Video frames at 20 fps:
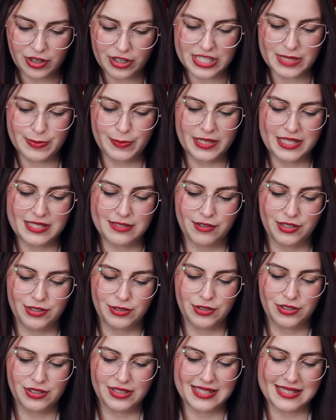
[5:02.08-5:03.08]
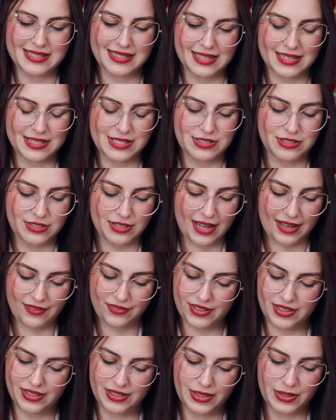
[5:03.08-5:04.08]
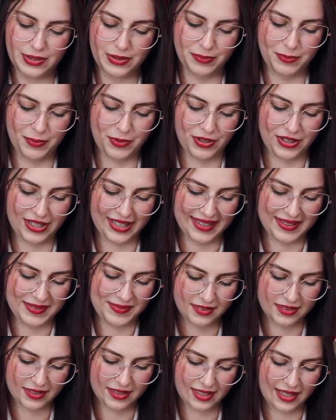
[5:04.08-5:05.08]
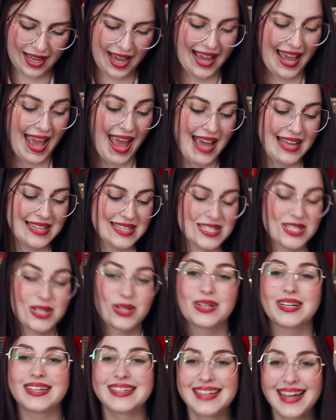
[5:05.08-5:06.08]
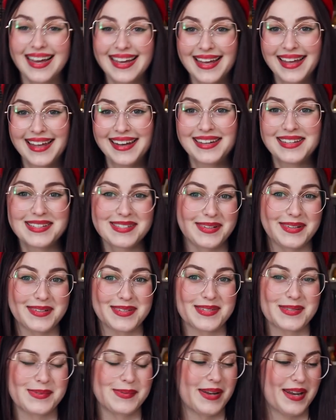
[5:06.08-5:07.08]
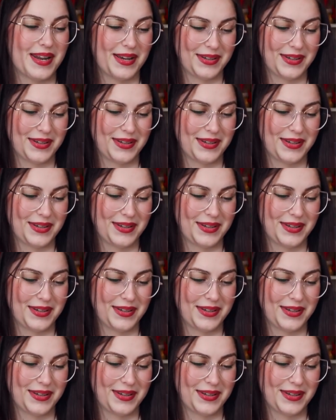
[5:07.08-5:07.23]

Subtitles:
lost, please return this list to Neville. Oh boy. I hate Sir Cadogan is also a